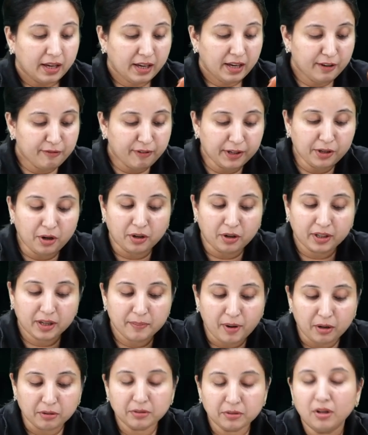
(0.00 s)
If I talk
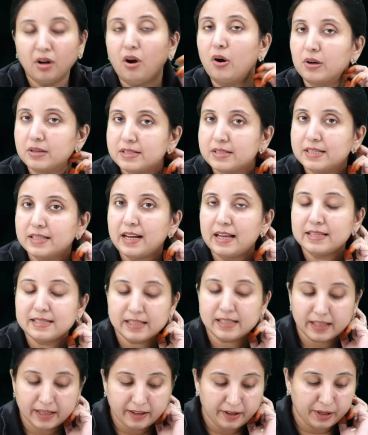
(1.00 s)
about the
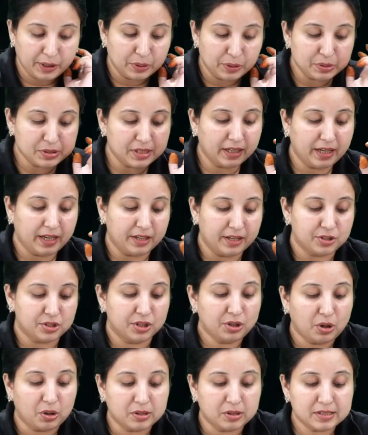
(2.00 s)
oxidizing and reducing
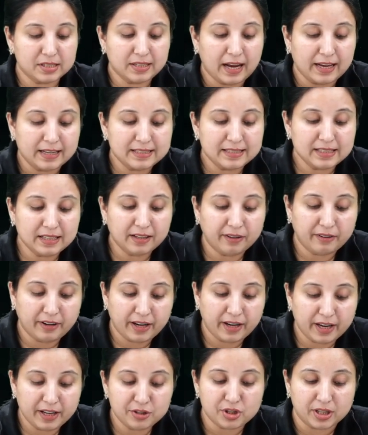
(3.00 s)
agent, oxidizing
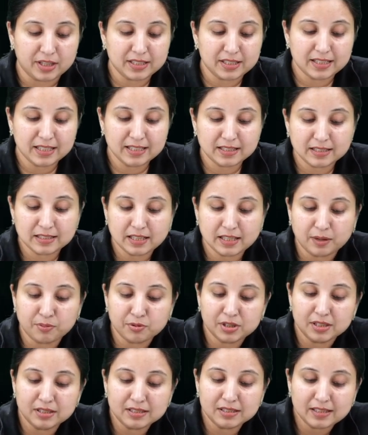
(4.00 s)
reagent is a
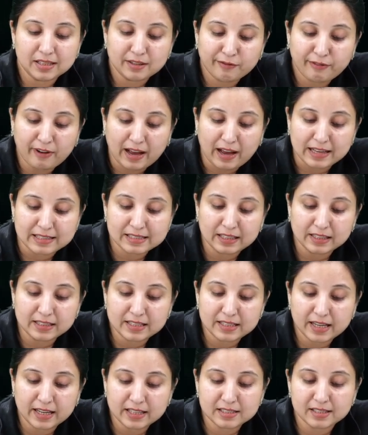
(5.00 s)
substance that
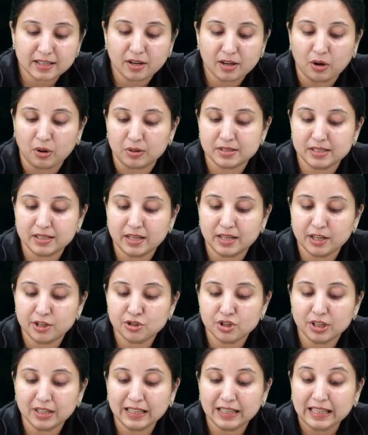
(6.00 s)
facilitates the
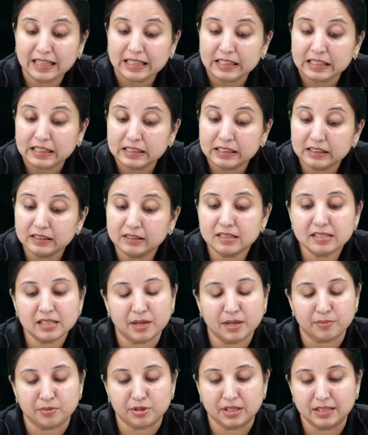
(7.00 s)
oxidation in another
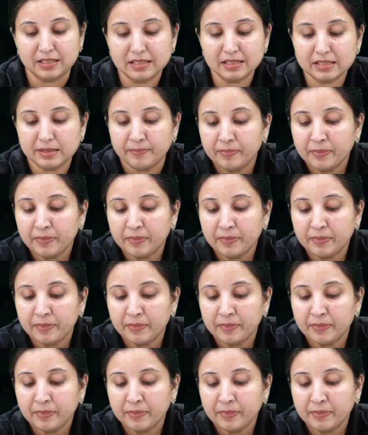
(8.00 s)
substance